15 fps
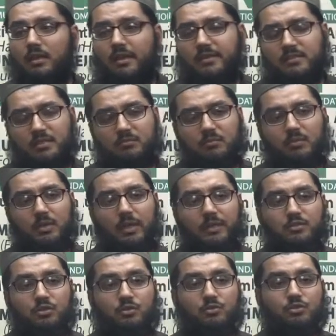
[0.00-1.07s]
he said,
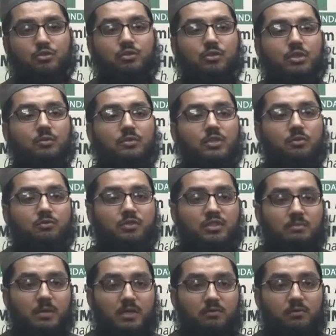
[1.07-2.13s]
as you know, students, they were
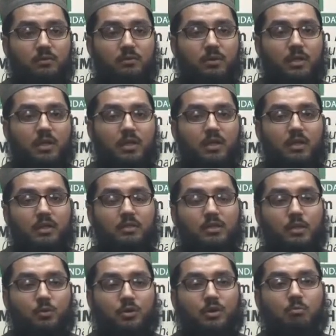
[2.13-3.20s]
respectful.
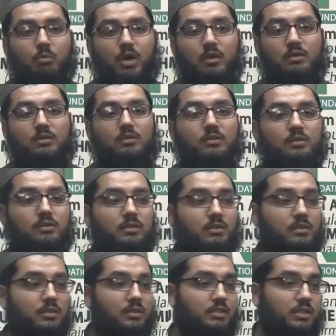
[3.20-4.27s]
They wouldn't bother
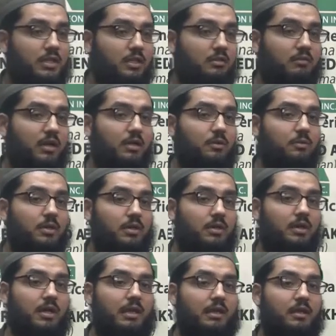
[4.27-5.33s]
the Shaykh right
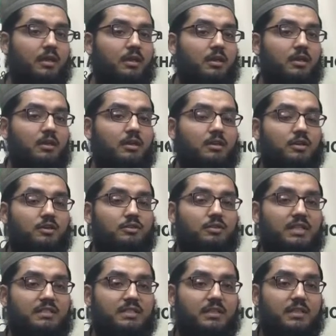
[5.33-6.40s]
away.
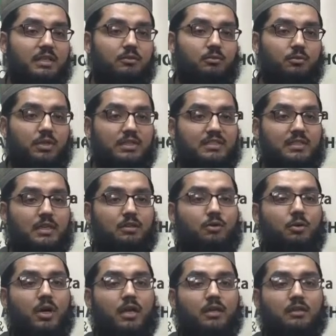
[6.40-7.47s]
So they said that we stayed
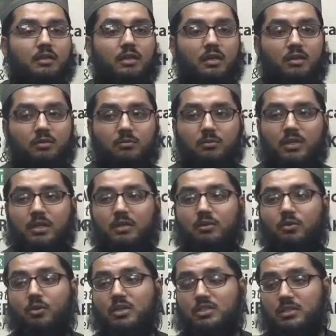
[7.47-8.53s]
quiet. We
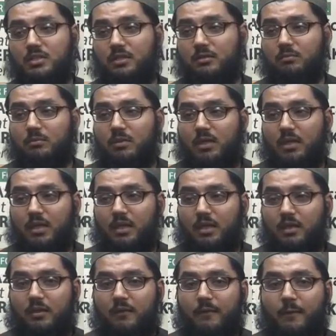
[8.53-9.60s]
didn't question him.
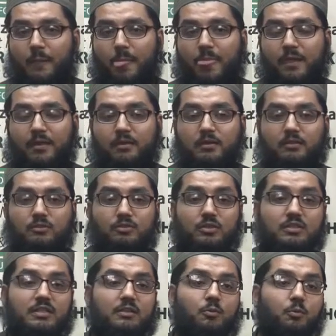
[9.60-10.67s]

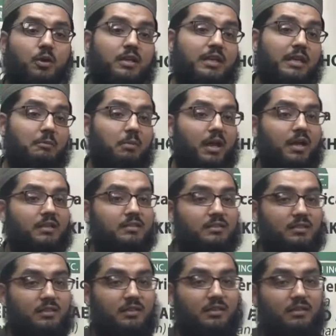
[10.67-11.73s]
So he said that one day
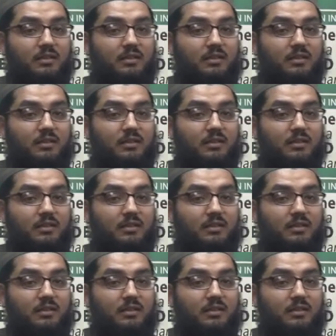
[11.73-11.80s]
passed.